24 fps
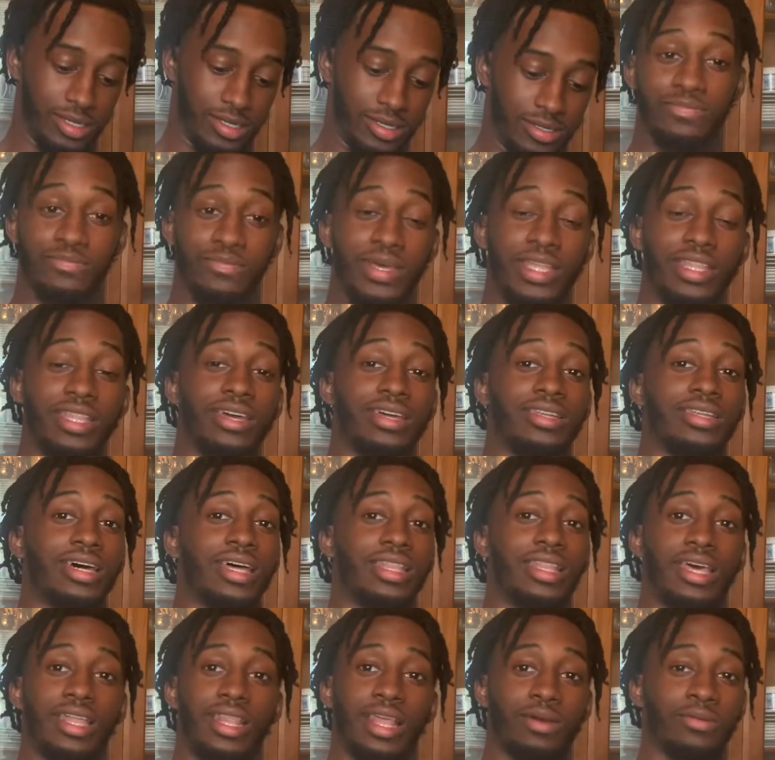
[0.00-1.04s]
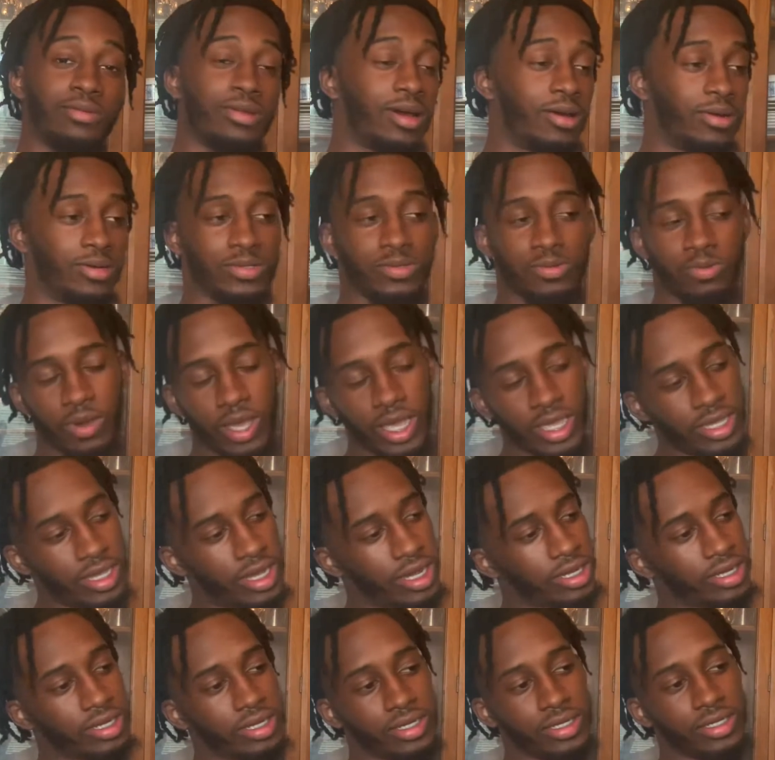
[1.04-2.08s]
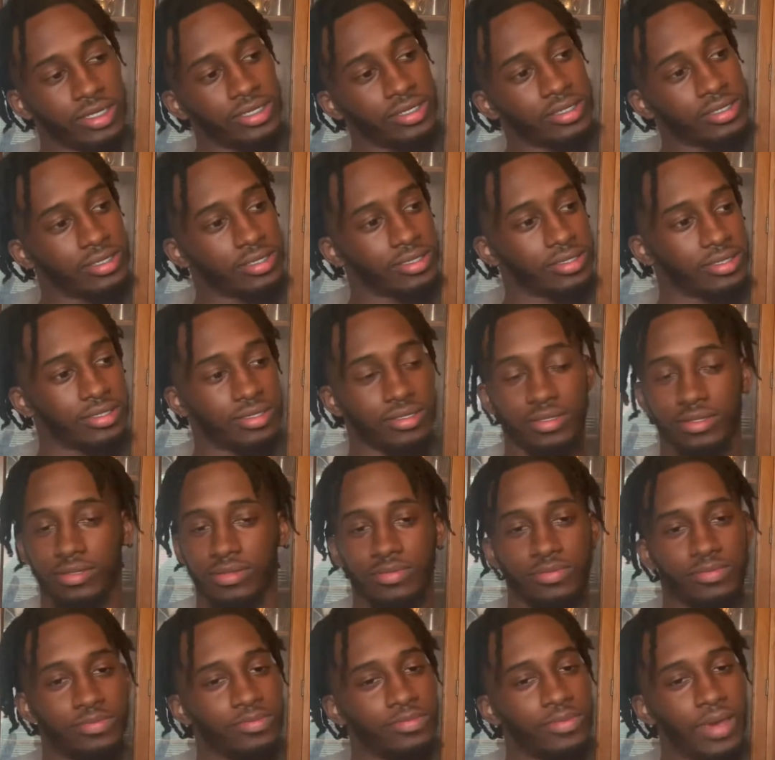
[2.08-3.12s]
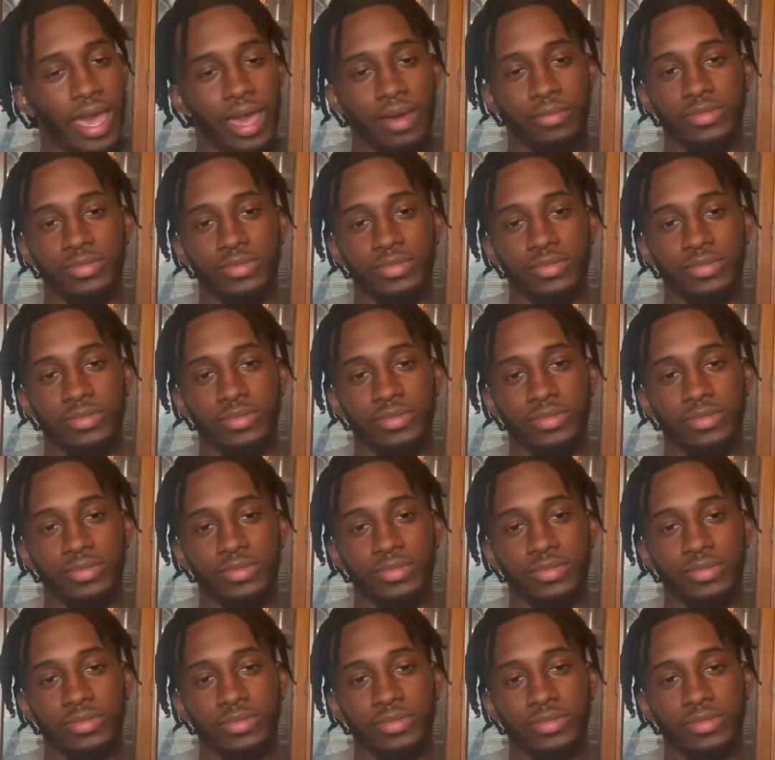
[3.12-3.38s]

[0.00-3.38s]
I've been there, done that, like when I was way younger, and bad